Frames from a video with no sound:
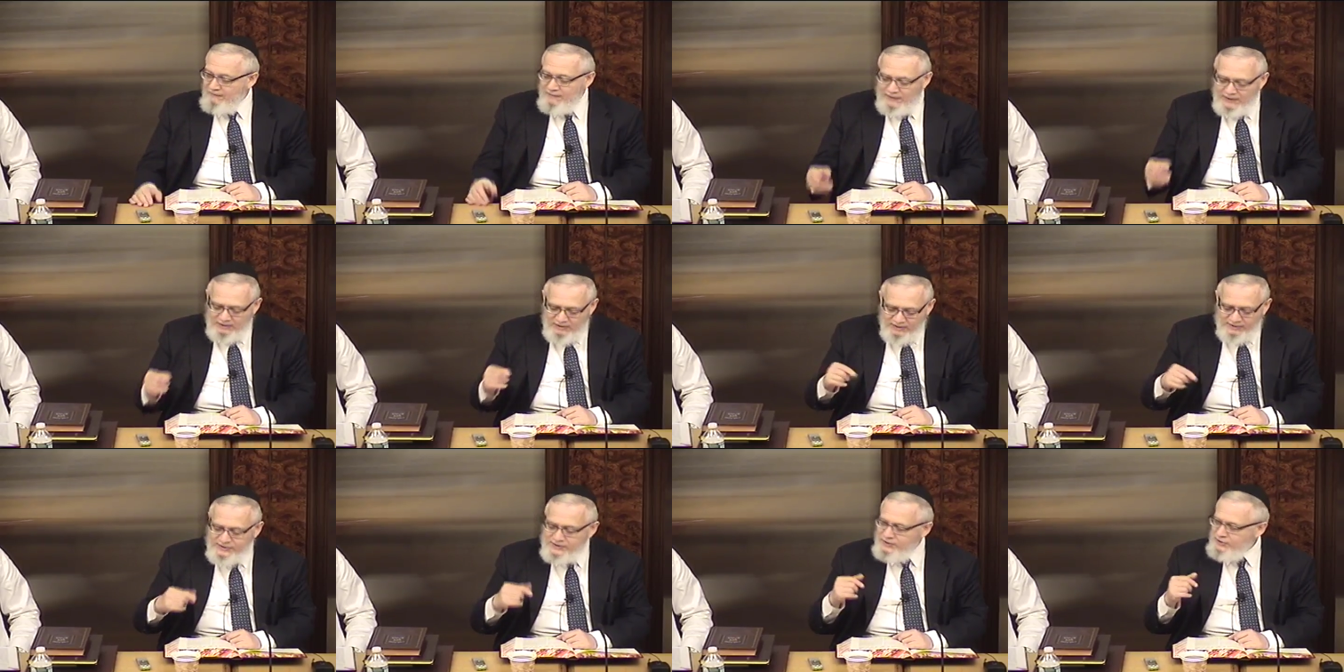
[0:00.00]
if
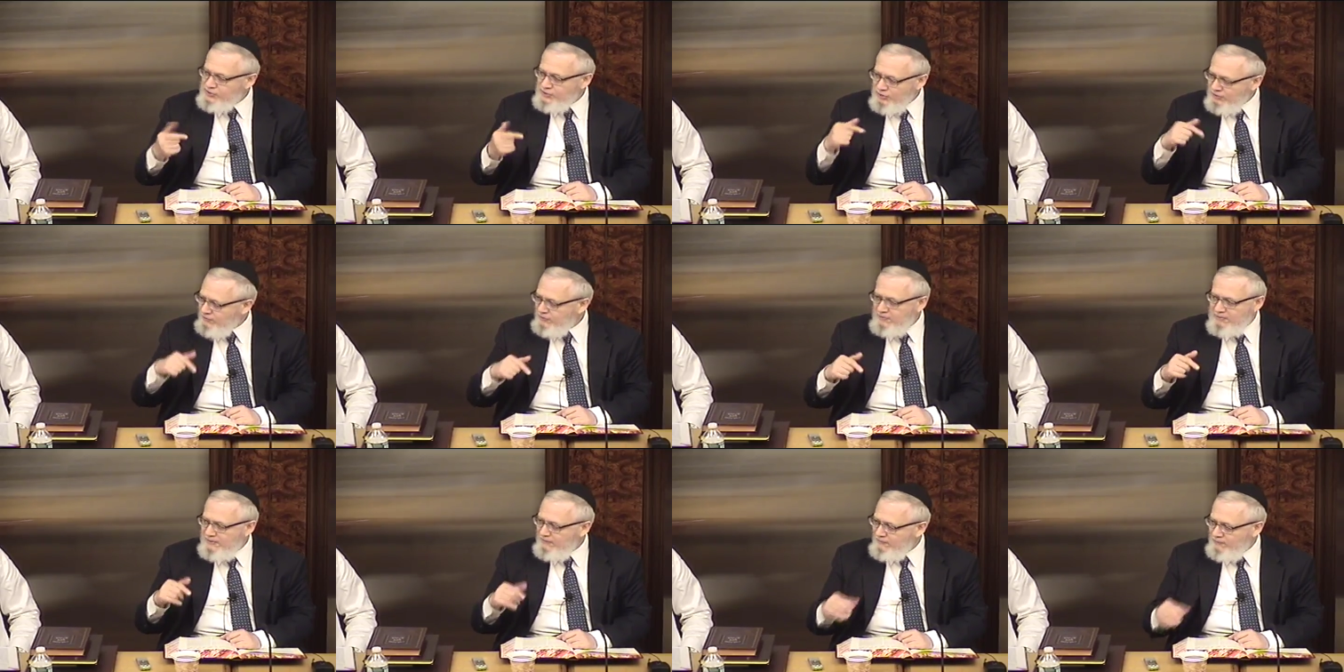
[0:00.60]
he doesn't
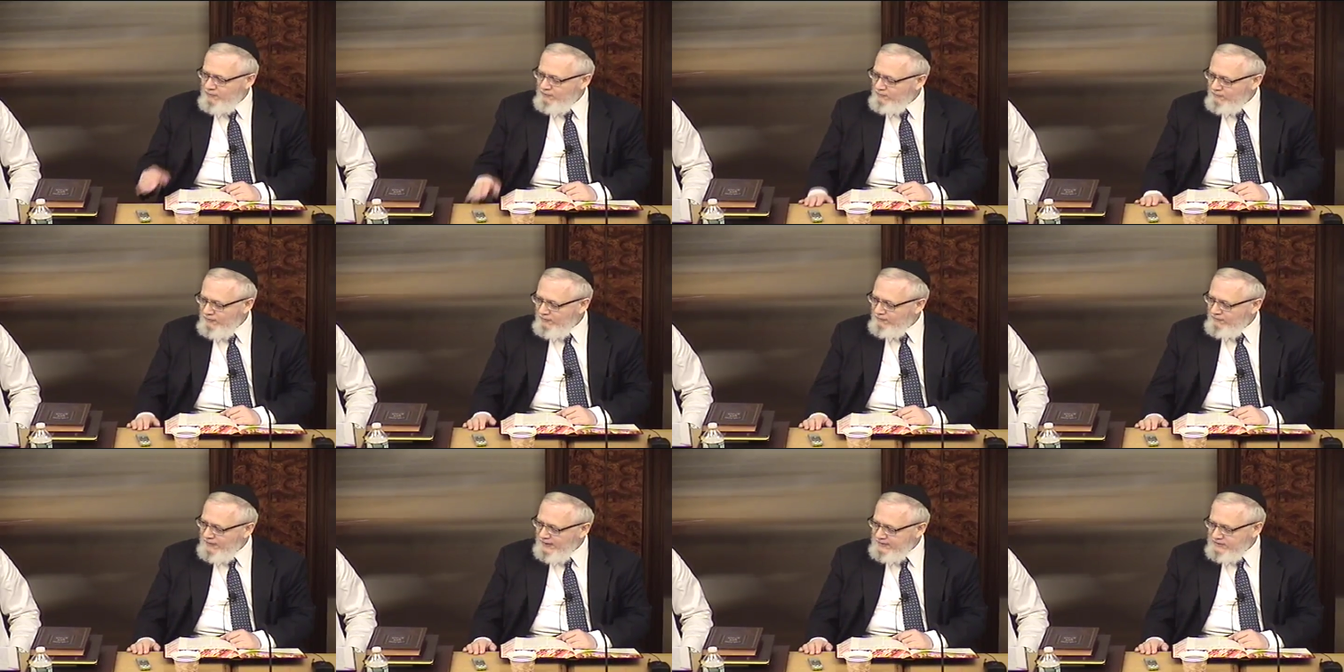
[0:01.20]
deserve to be
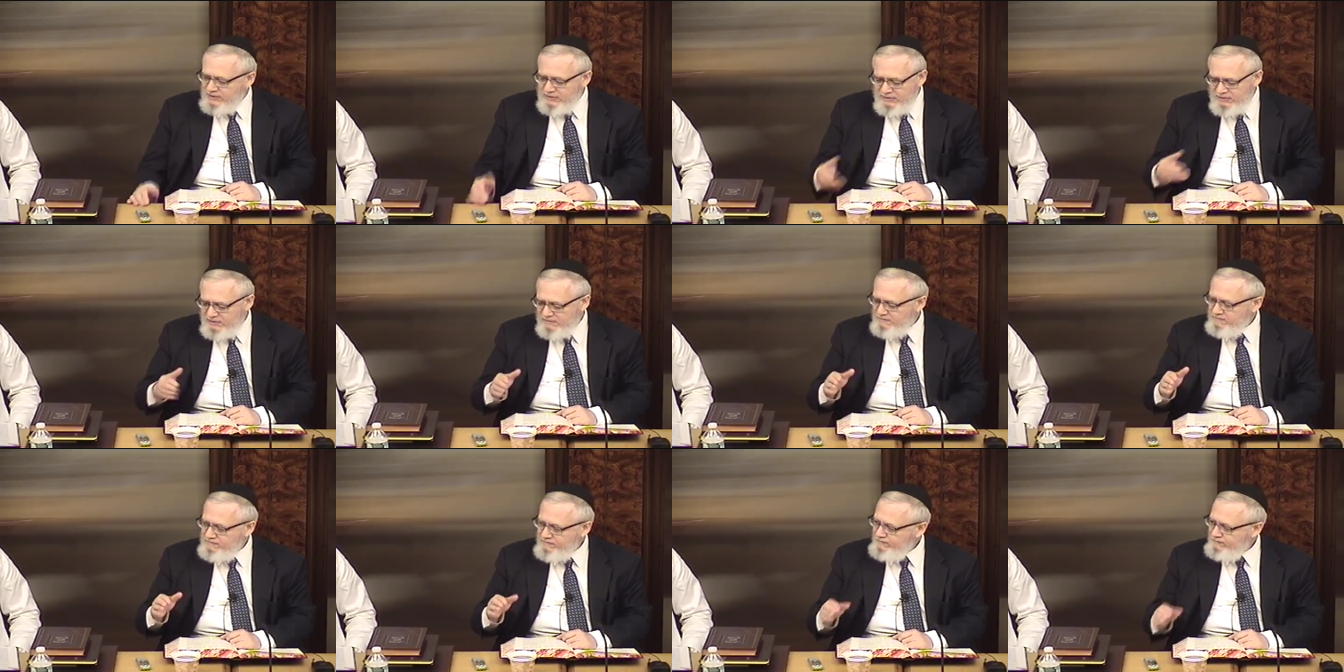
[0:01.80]

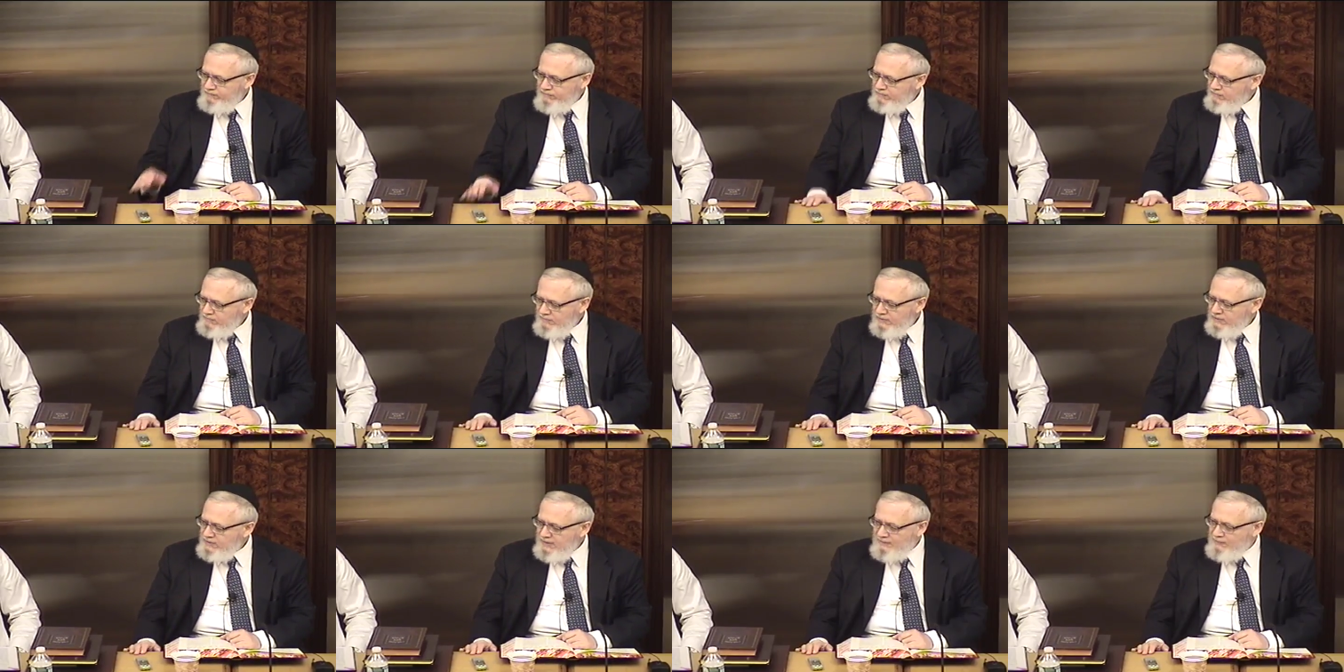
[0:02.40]
affected,
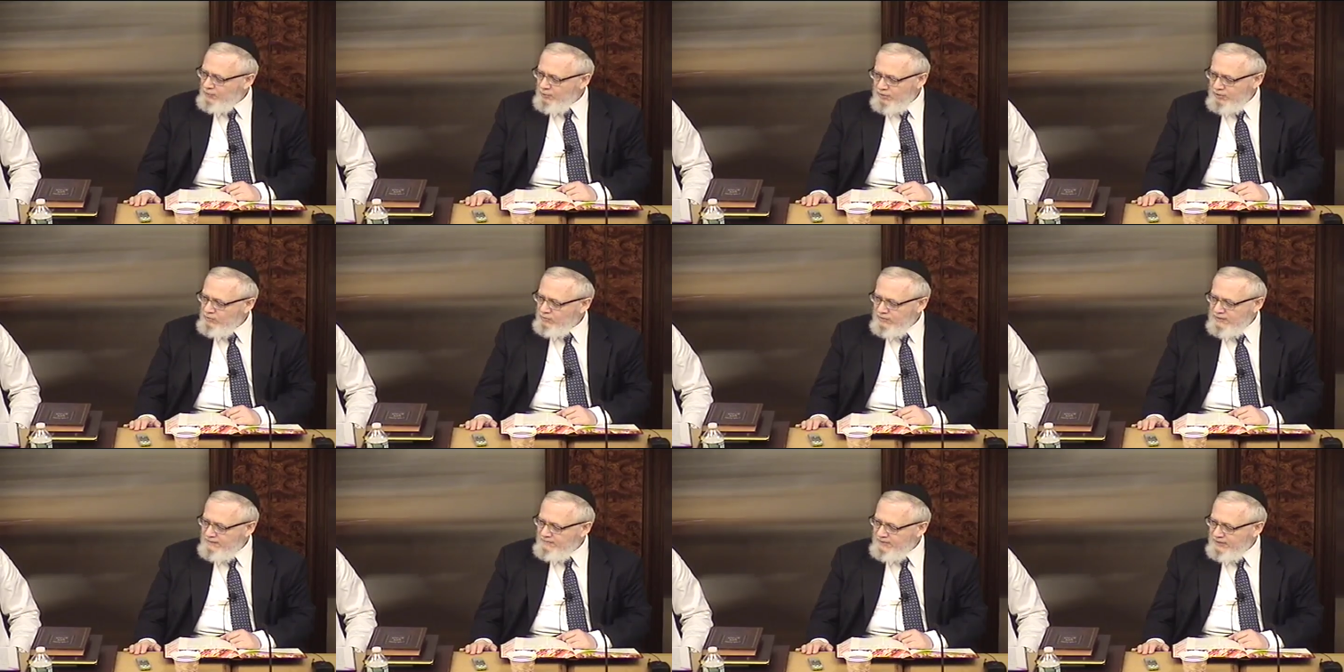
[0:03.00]
that
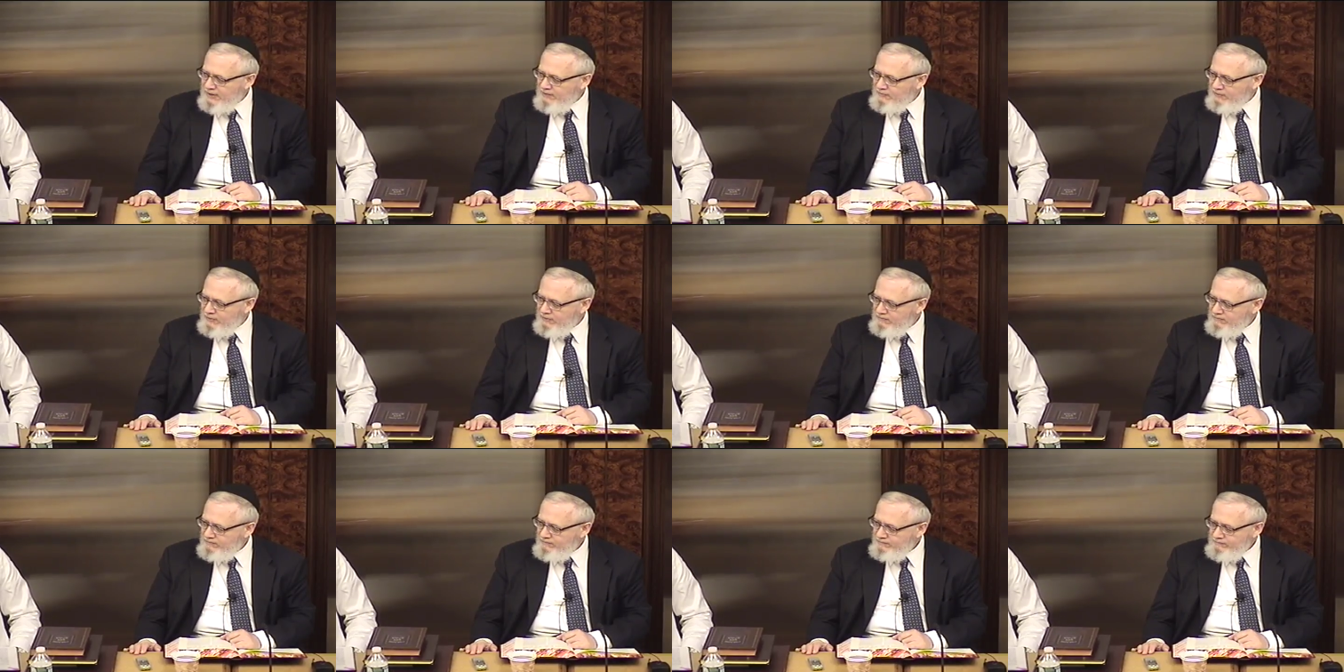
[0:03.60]
verdict will not be
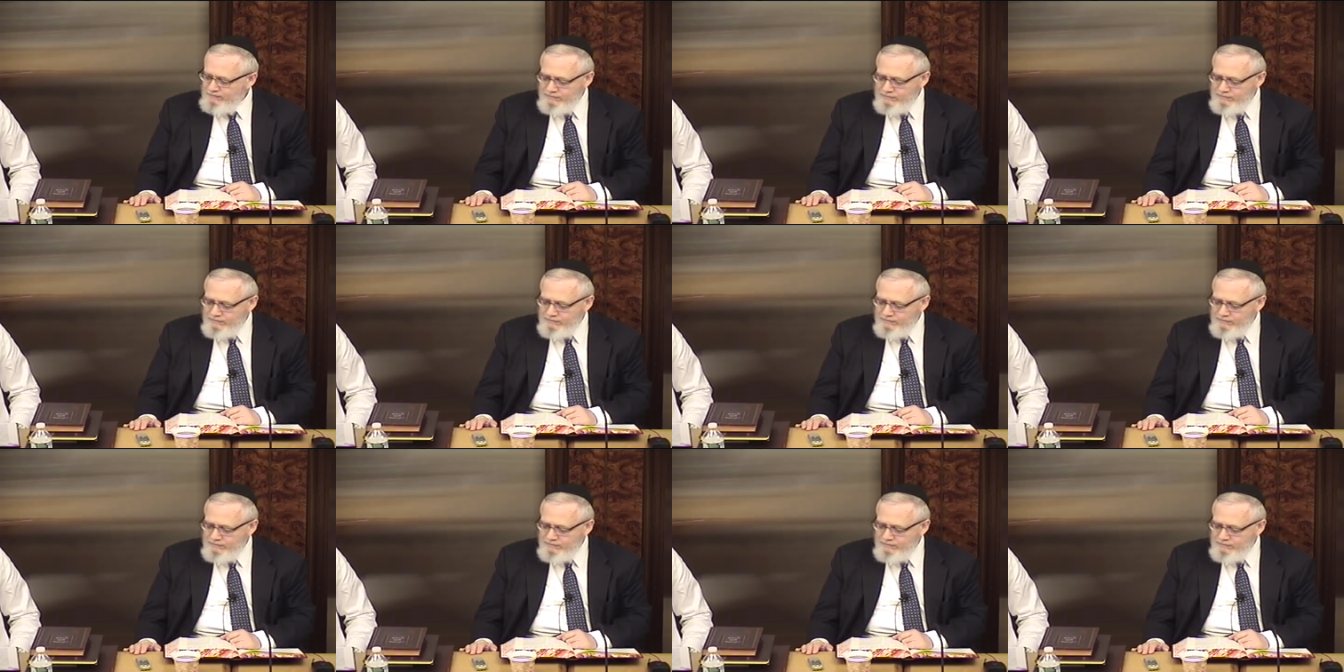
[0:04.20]
given.